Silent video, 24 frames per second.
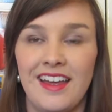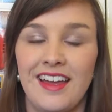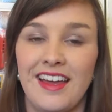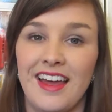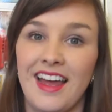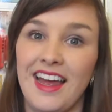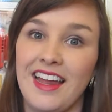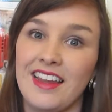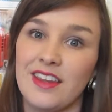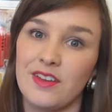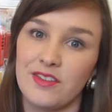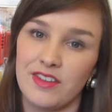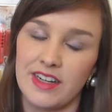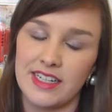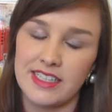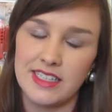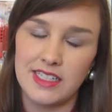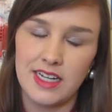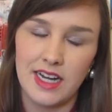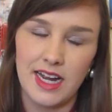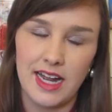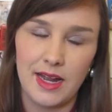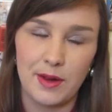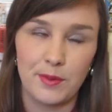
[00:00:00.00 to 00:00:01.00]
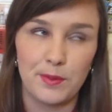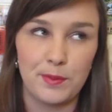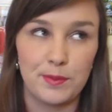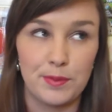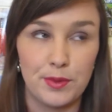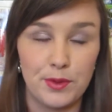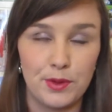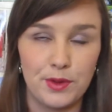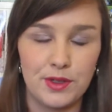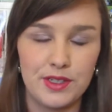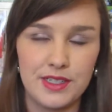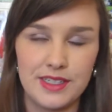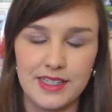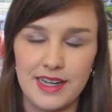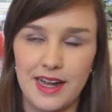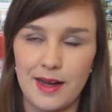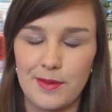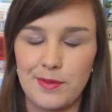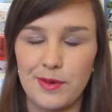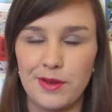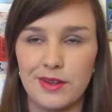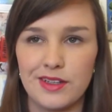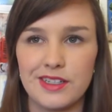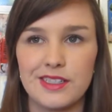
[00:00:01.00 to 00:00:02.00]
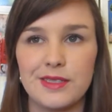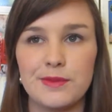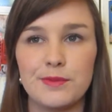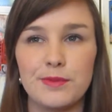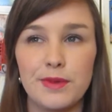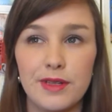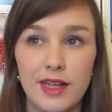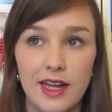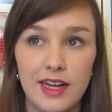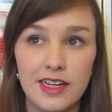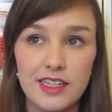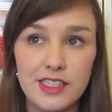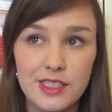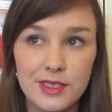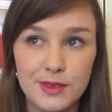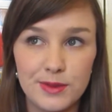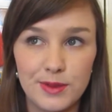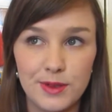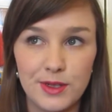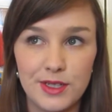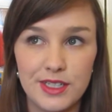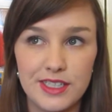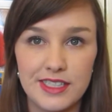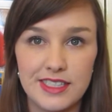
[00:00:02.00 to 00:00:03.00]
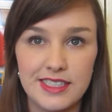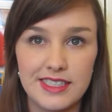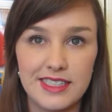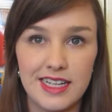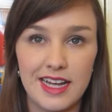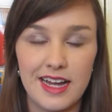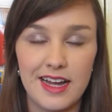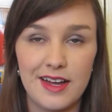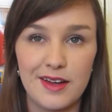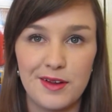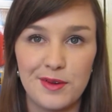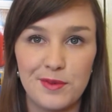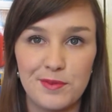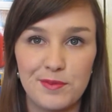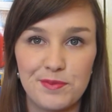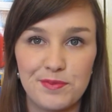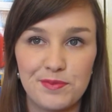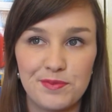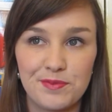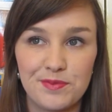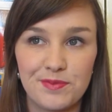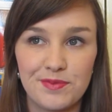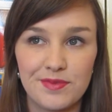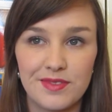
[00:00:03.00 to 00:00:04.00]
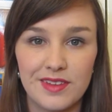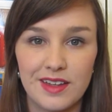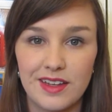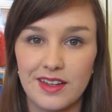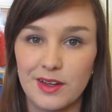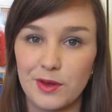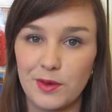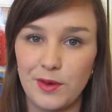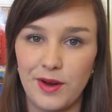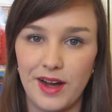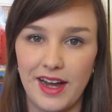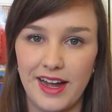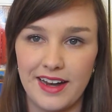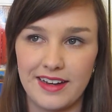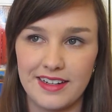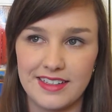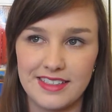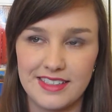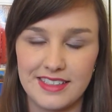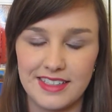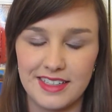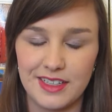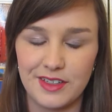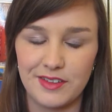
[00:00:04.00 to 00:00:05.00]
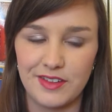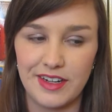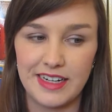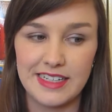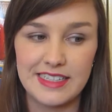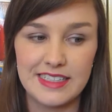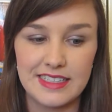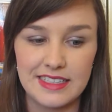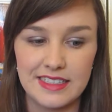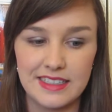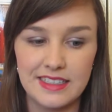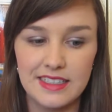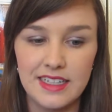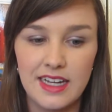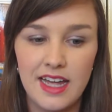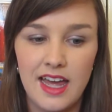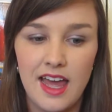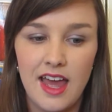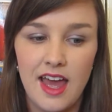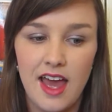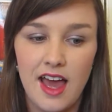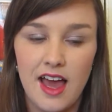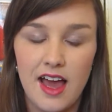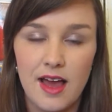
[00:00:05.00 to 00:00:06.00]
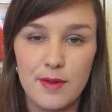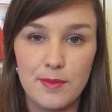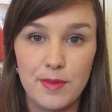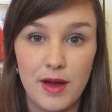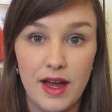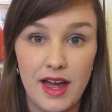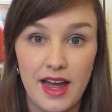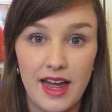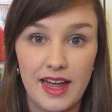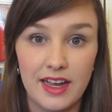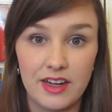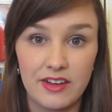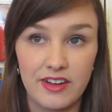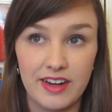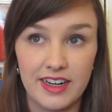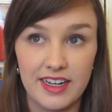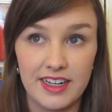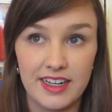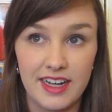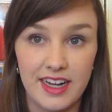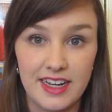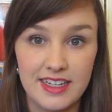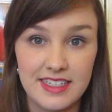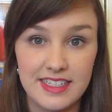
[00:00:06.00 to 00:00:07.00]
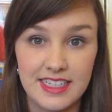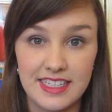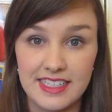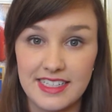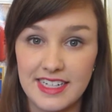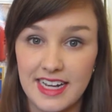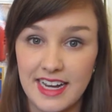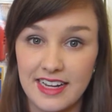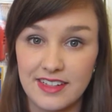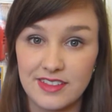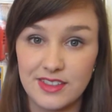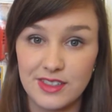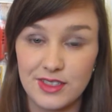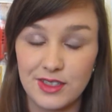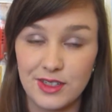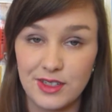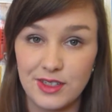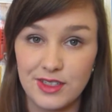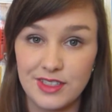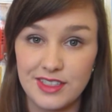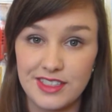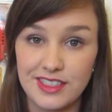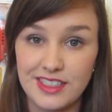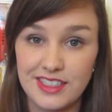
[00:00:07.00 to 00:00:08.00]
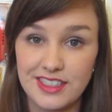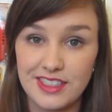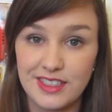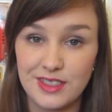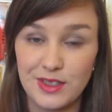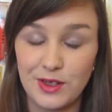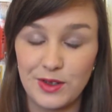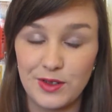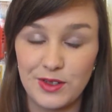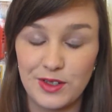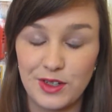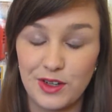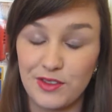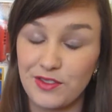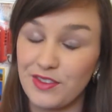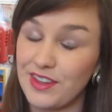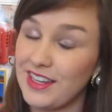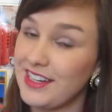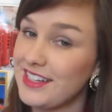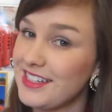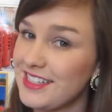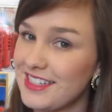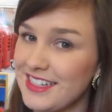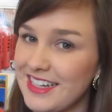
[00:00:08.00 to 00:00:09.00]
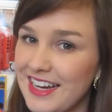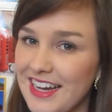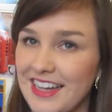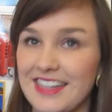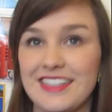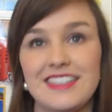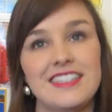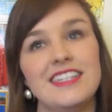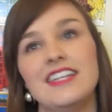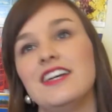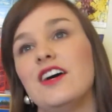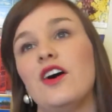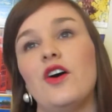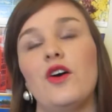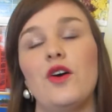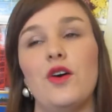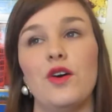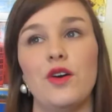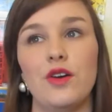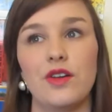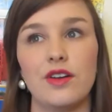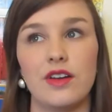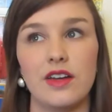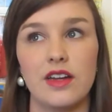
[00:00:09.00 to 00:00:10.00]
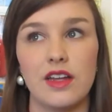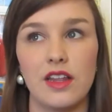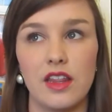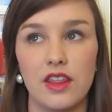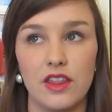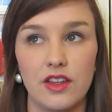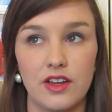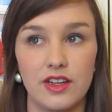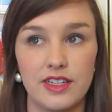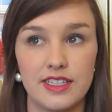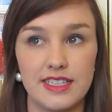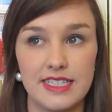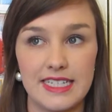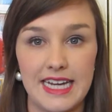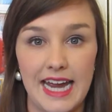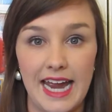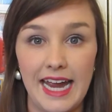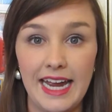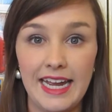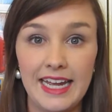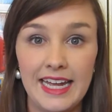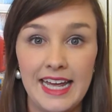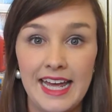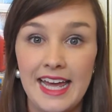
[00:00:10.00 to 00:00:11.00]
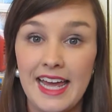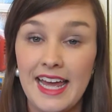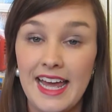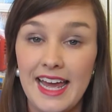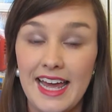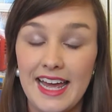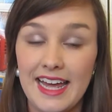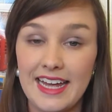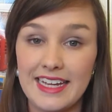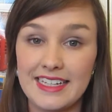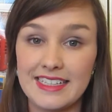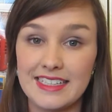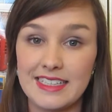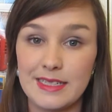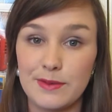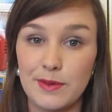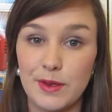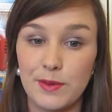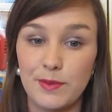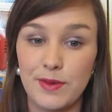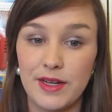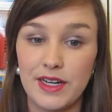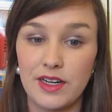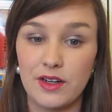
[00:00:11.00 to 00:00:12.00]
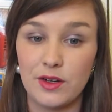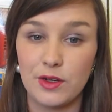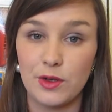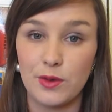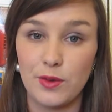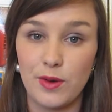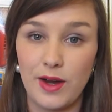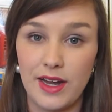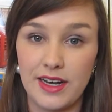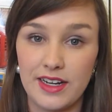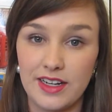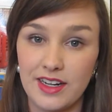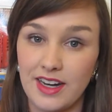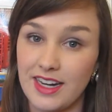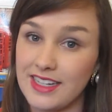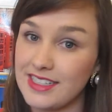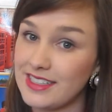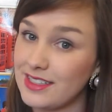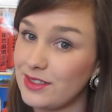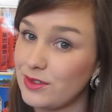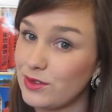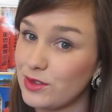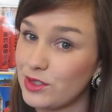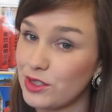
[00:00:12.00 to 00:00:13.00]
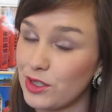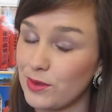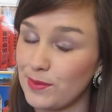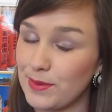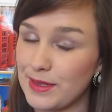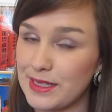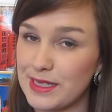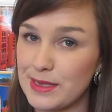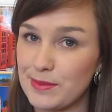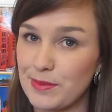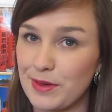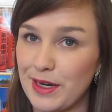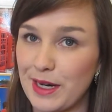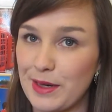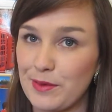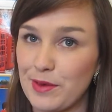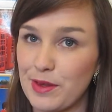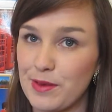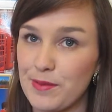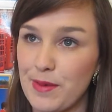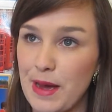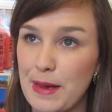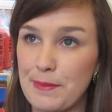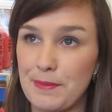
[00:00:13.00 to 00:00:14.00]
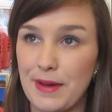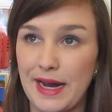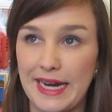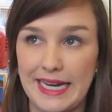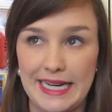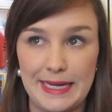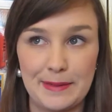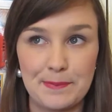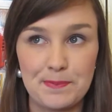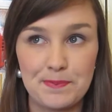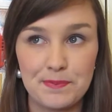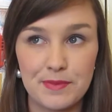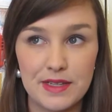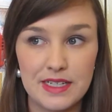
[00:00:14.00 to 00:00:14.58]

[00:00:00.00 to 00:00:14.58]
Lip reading: And the reason I bought a nail polish and blush was quite a silly reason. My credit card details got stolen off the internet on Thursday and someone went on quite a nice little shopping spree with my money.